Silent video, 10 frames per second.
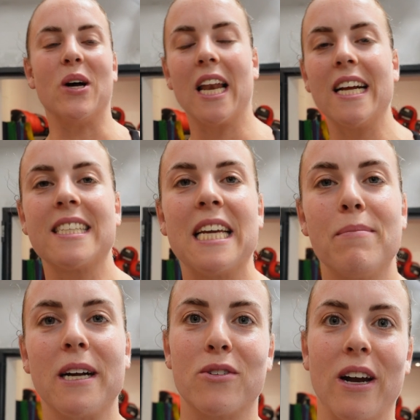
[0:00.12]
I like to keep
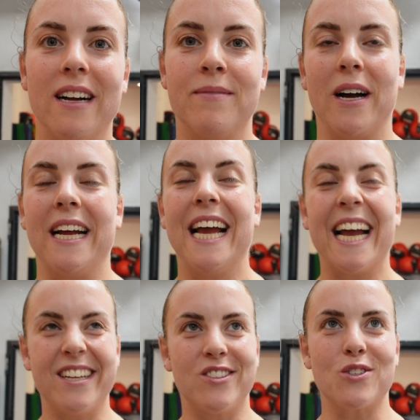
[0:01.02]
my
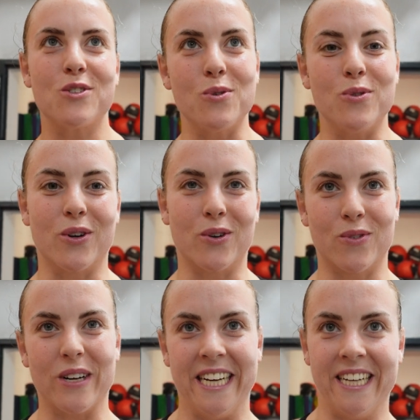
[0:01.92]
head to the
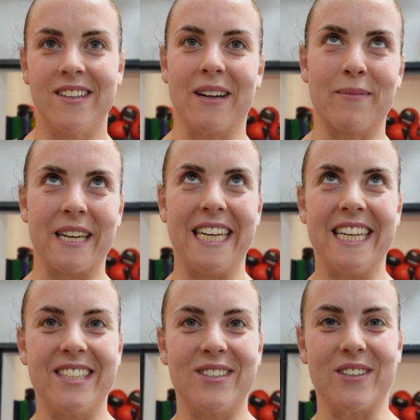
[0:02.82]
ear, like my
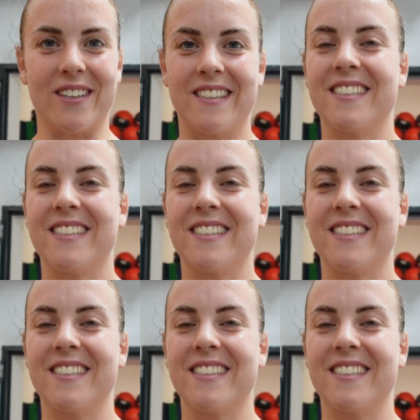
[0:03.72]
ear to the...